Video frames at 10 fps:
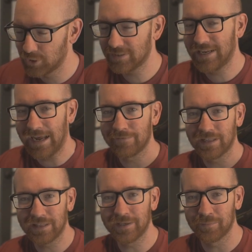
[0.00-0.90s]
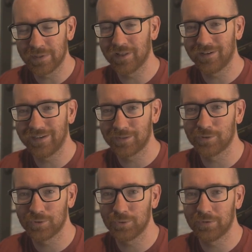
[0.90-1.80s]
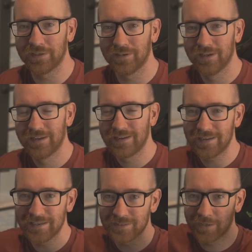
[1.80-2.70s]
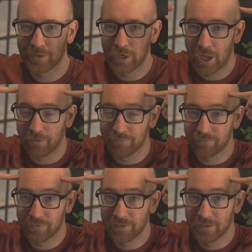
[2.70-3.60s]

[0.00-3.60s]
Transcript: just having the ability to do it is enough